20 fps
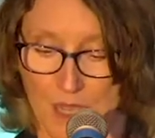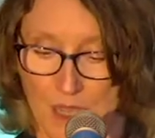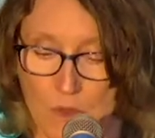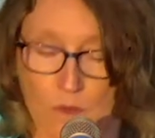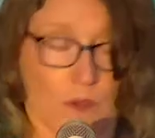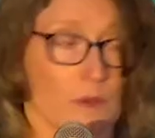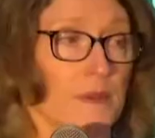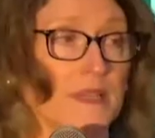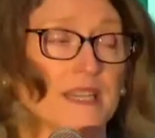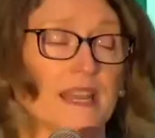
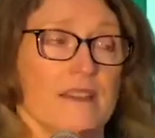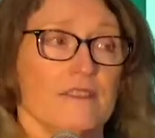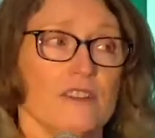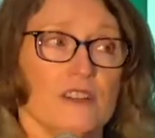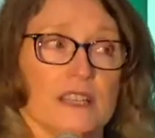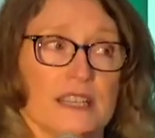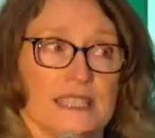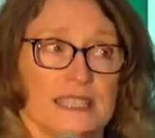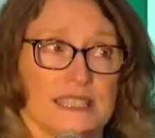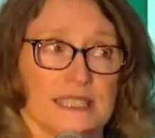Well, we never
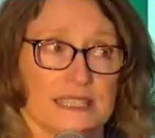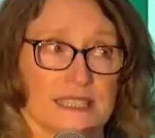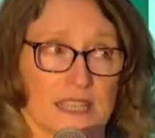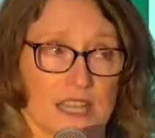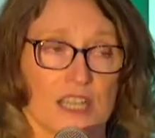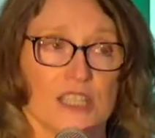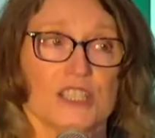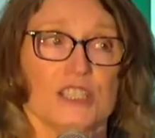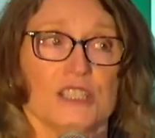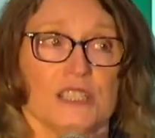had
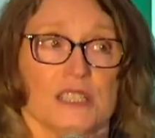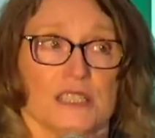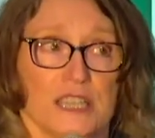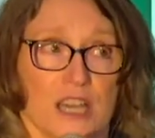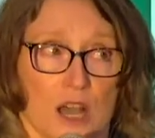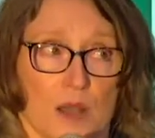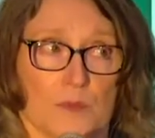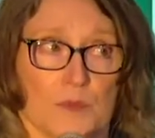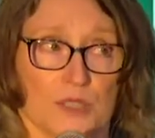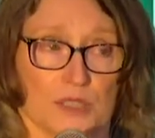discussed
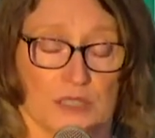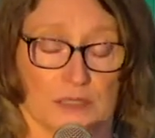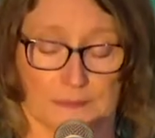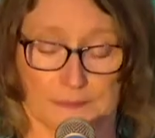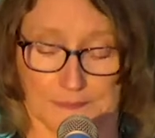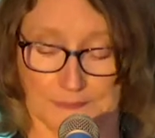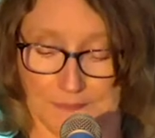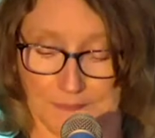adoption.